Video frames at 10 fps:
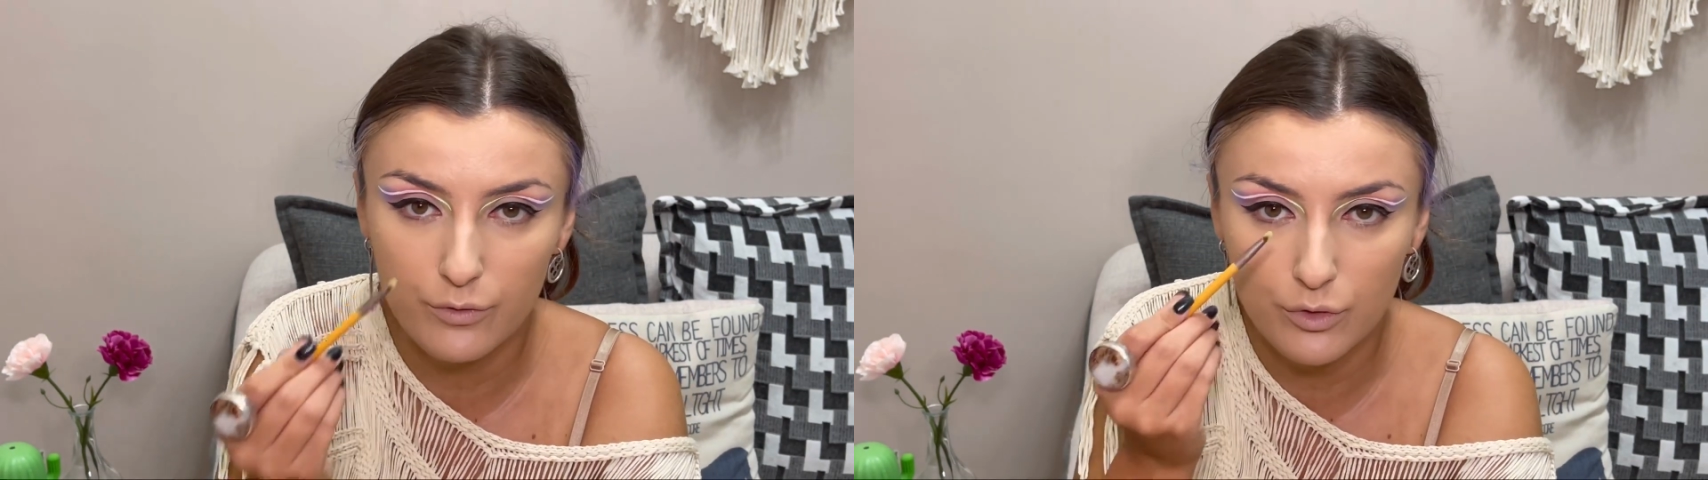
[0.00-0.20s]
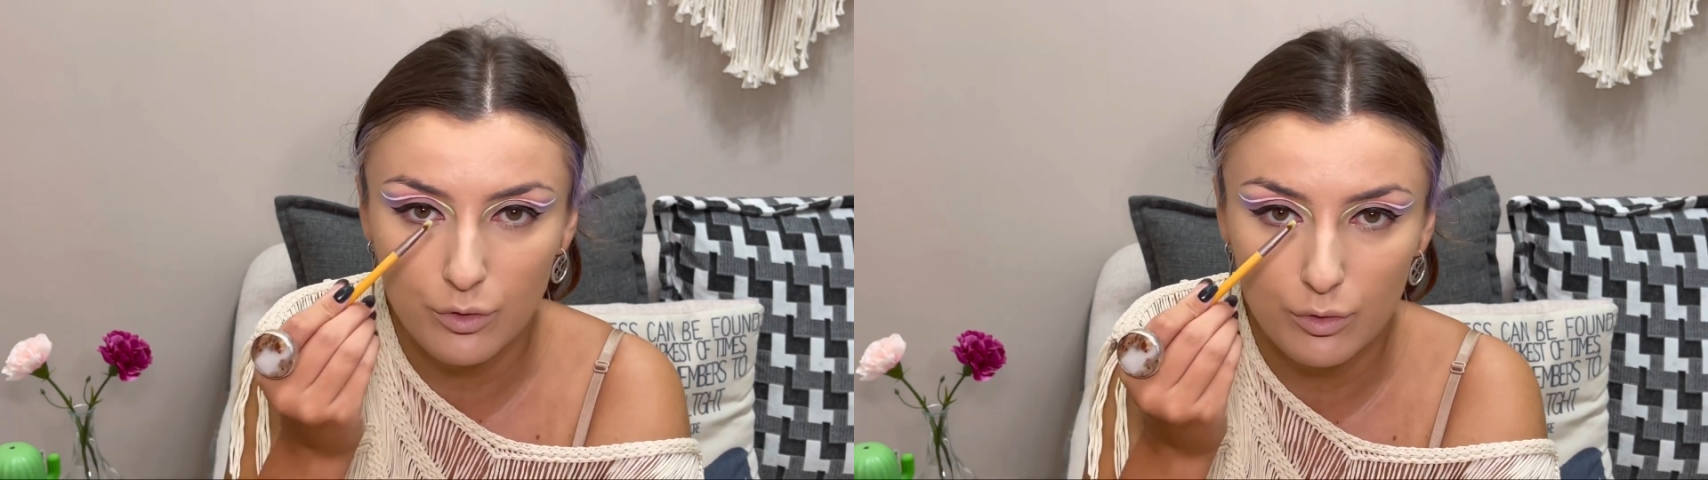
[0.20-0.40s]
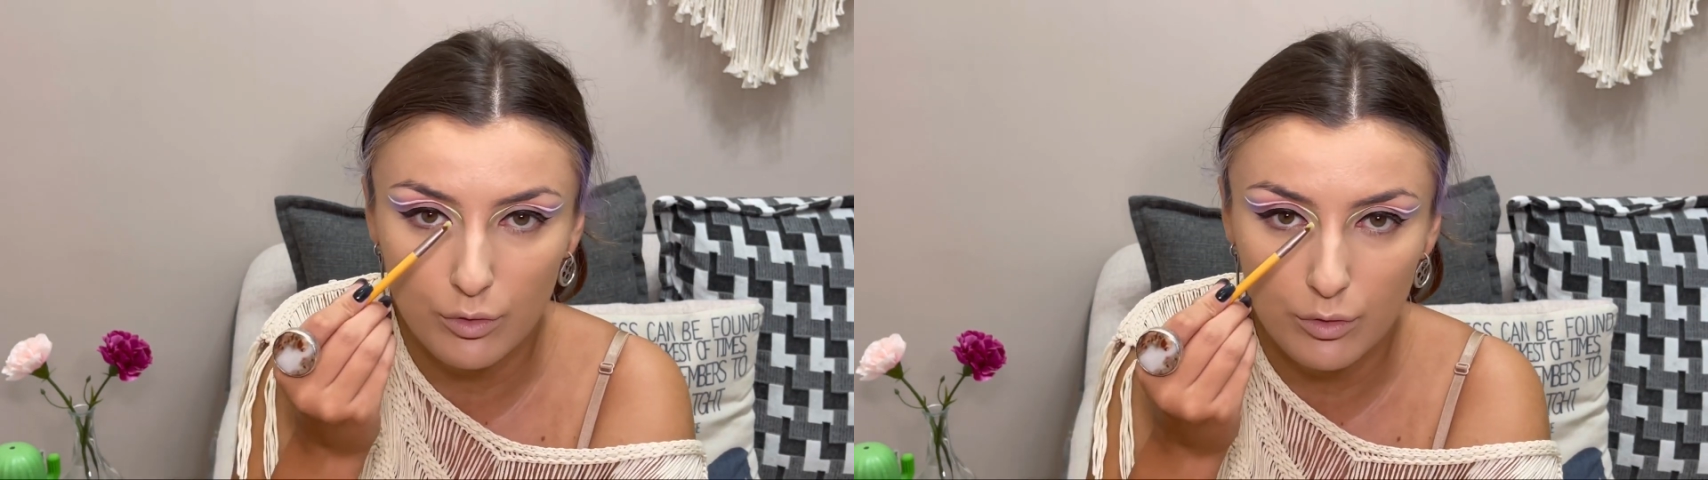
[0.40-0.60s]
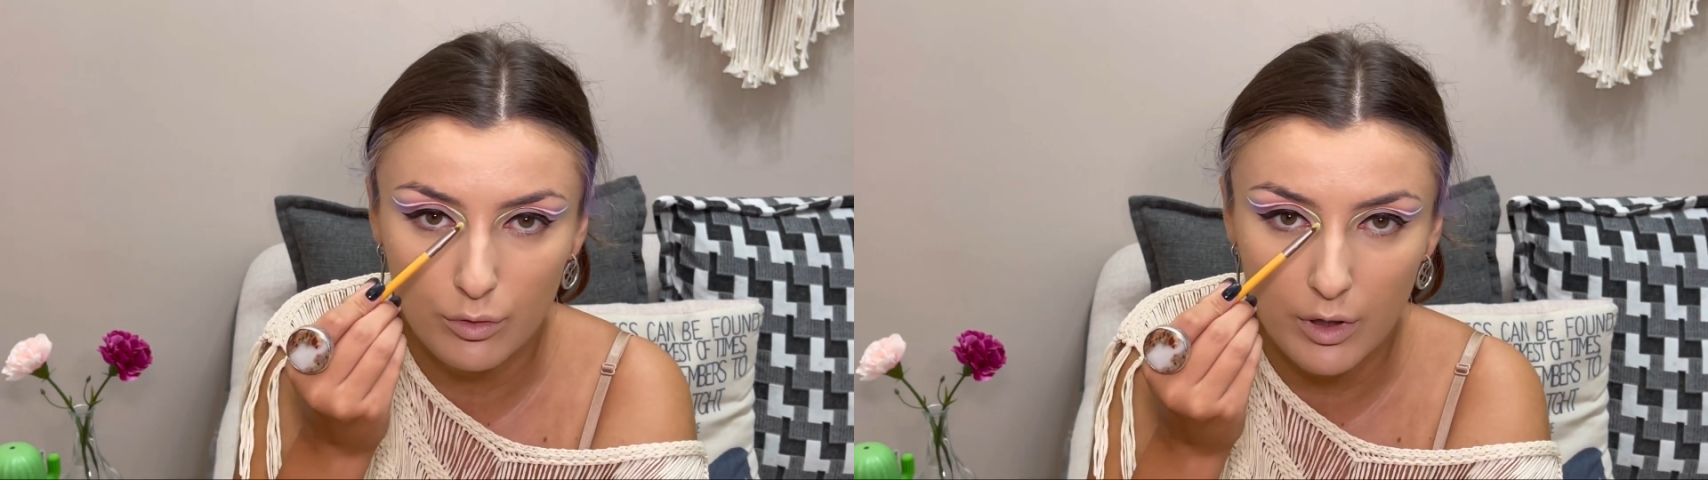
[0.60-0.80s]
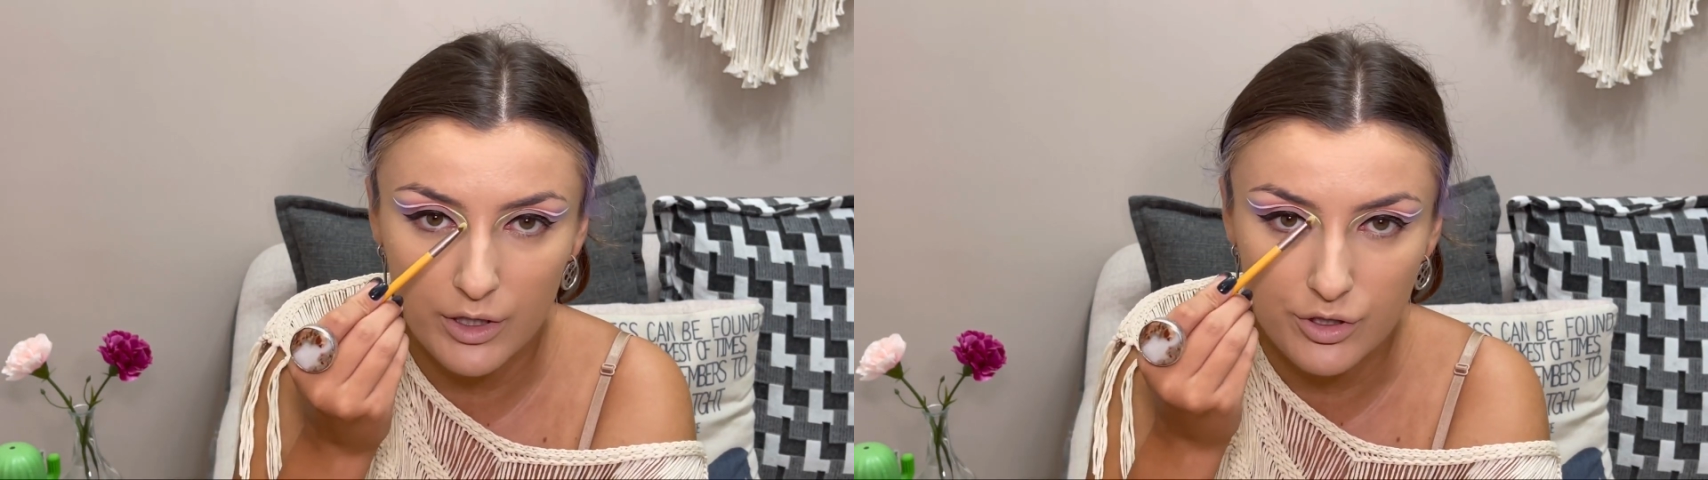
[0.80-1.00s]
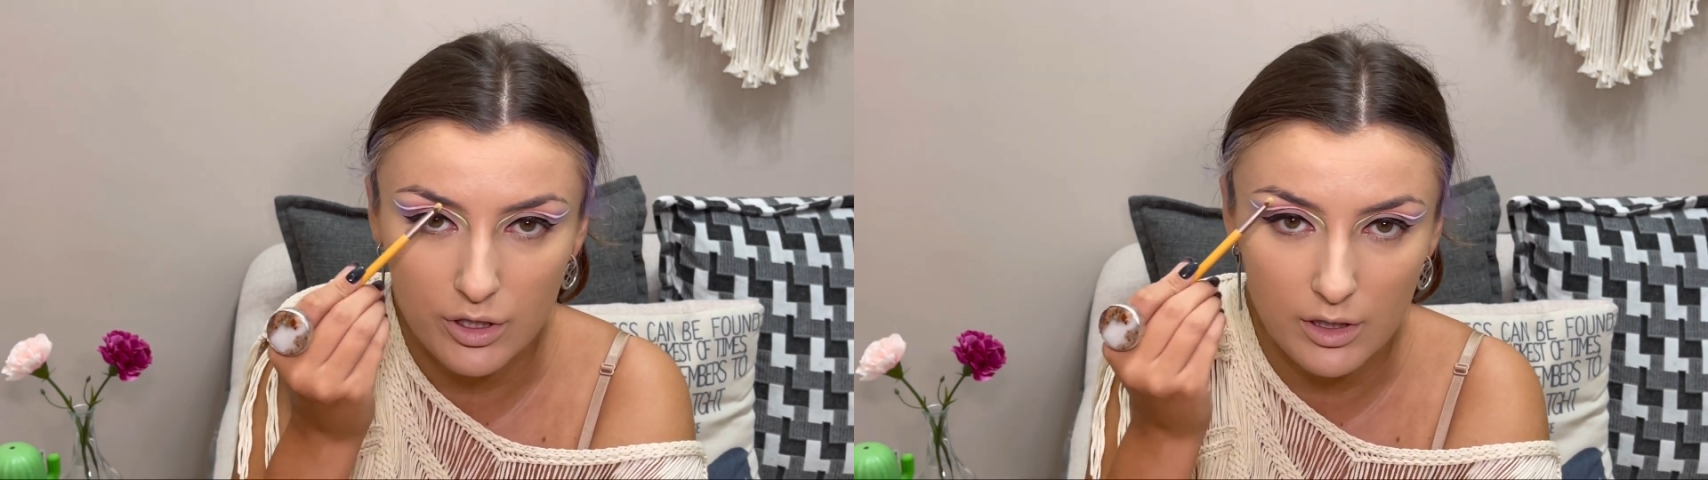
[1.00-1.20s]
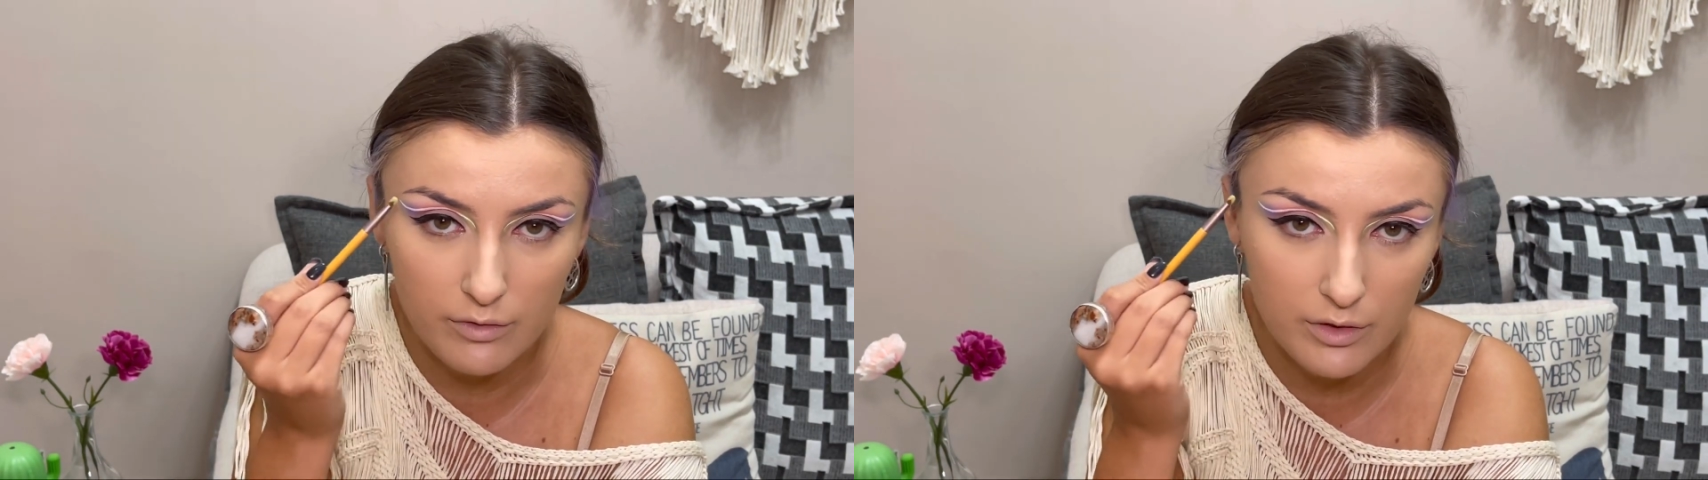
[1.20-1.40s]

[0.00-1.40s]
to achieve